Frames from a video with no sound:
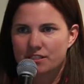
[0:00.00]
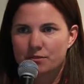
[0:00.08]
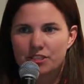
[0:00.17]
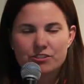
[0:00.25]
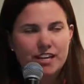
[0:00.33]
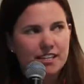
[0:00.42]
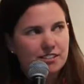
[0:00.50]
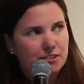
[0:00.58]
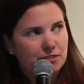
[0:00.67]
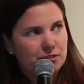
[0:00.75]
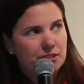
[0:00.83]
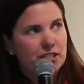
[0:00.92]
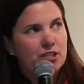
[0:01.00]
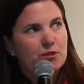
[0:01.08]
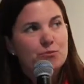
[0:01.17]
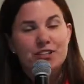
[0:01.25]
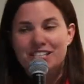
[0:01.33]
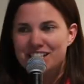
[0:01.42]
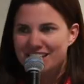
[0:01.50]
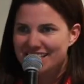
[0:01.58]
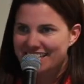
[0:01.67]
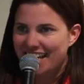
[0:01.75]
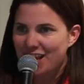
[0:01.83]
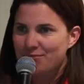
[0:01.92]
So we're trying to bridge
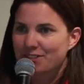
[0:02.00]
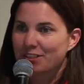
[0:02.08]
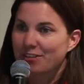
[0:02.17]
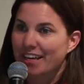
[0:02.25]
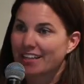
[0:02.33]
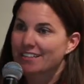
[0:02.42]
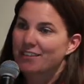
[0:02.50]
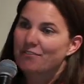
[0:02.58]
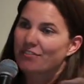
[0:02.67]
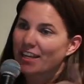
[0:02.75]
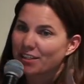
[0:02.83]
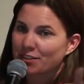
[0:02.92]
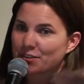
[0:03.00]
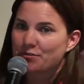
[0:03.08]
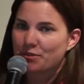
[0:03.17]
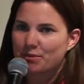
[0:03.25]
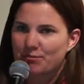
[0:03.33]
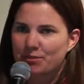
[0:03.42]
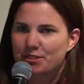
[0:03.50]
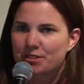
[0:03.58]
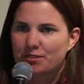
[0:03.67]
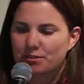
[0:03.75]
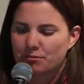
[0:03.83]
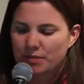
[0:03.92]
this gap and create venues for people
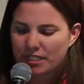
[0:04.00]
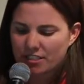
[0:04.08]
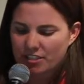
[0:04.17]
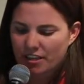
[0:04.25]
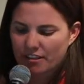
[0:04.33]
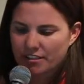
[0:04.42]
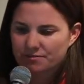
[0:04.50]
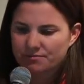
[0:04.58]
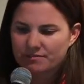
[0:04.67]
to meet each other.